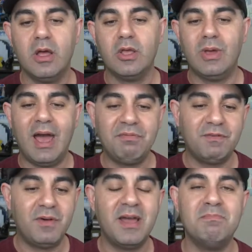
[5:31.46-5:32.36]
you have
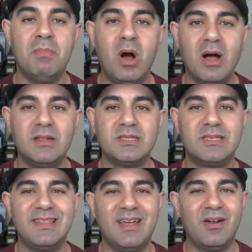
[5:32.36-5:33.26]
to find
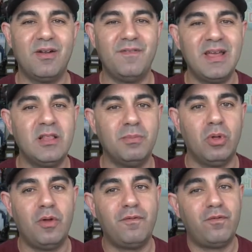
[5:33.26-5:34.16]
mods that are
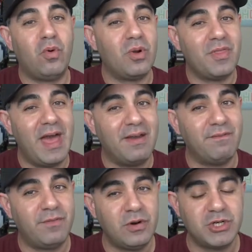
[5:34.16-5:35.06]
available for that
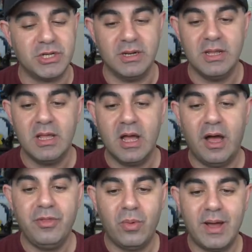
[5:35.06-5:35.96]
version.
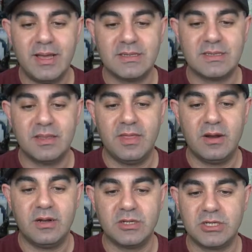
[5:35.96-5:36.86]
Otherwise,
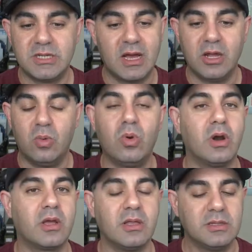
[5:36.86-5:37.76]
they're just not going to
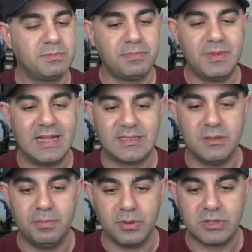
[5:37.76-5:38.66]
work. It's that
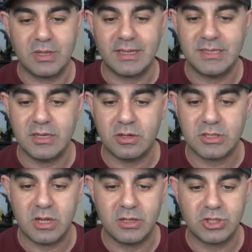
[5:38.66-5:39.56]
simple. So like
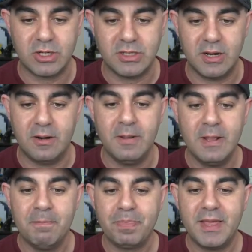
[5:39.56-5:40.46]
Tinker's Construct here
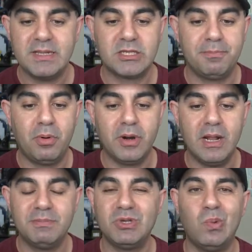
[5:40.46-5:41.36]
is
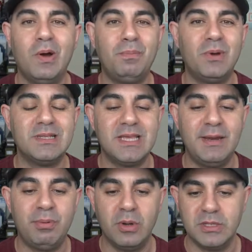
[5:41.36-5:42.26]
supported up to
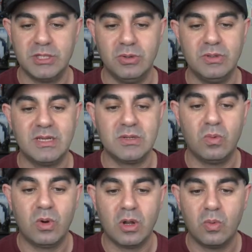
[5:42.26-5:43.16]
1.10.2. It
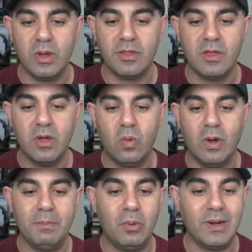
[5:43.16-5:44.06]
doesn't work with
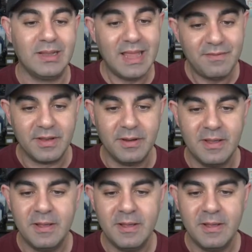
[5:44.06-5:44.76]
1.11.